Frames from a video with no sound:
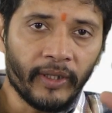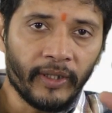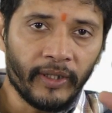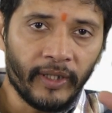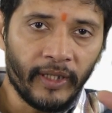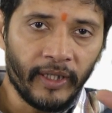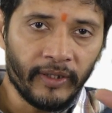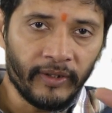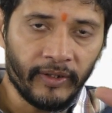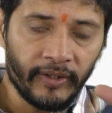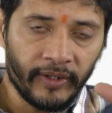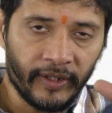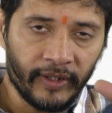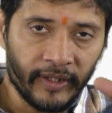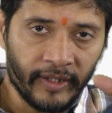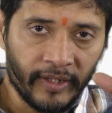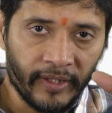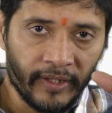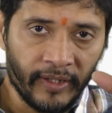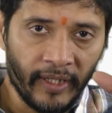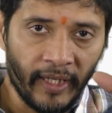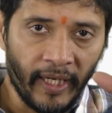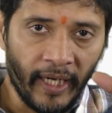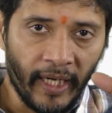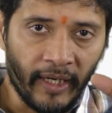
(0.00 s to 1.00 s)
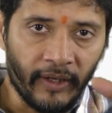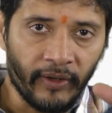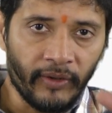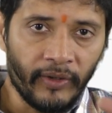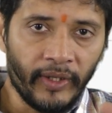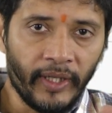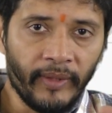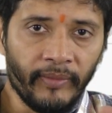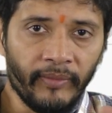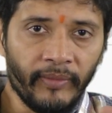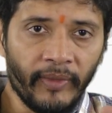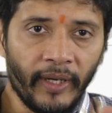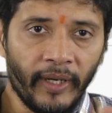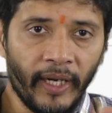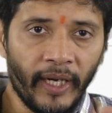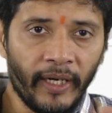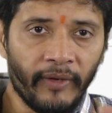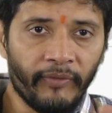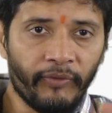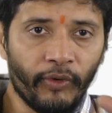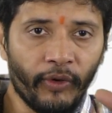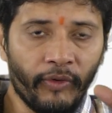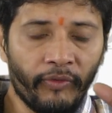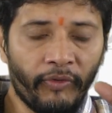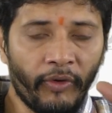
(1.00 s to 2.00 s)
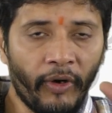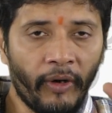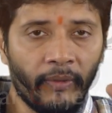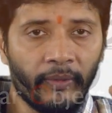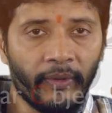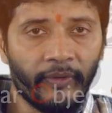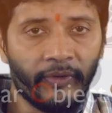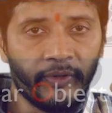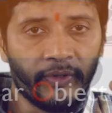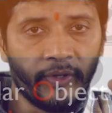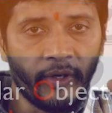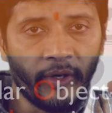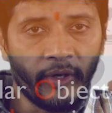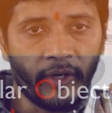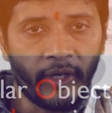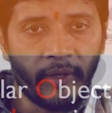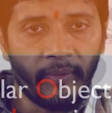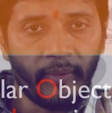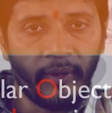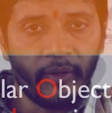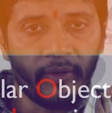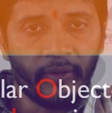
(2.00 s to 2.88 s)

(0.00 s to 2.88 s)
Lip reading: this is an acronym, and full form, if you talk about